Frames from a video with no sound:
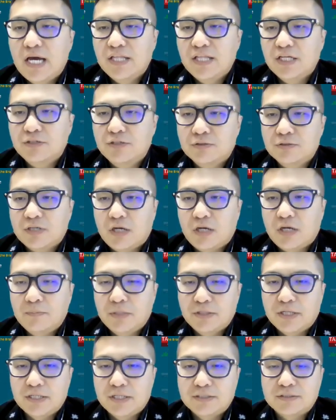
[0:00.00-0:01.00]
energy
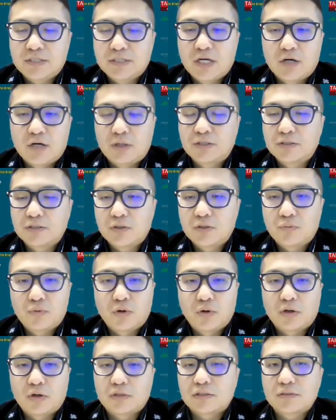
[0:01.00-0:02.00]
companies around the
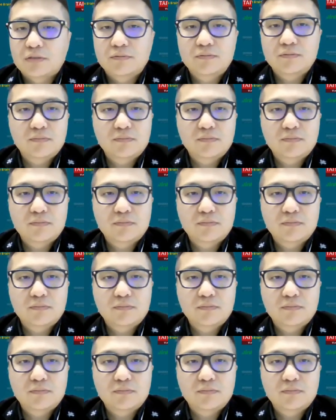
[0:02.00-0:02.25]
world.